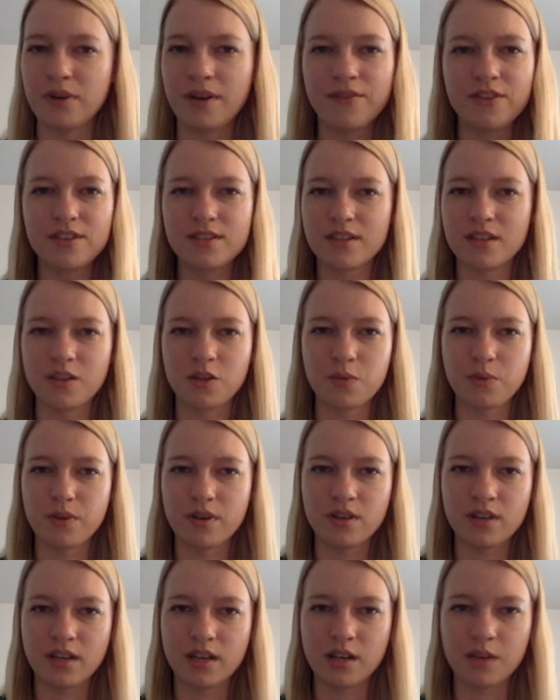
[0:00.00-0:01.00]
every single
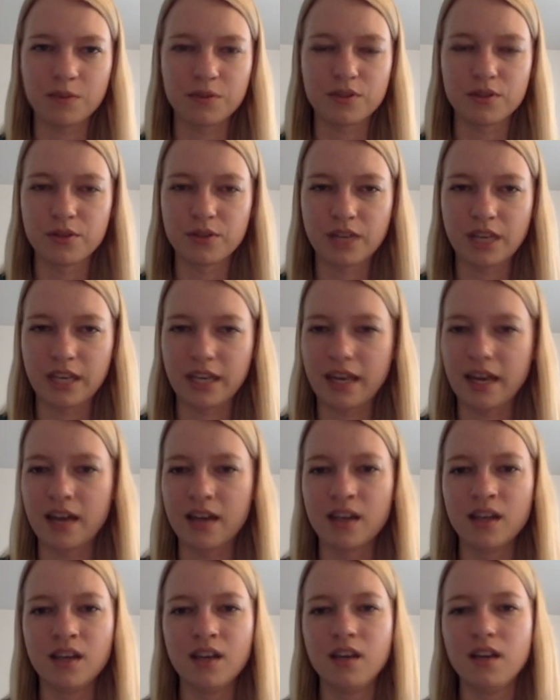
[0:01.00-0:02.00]
one that I was looking at,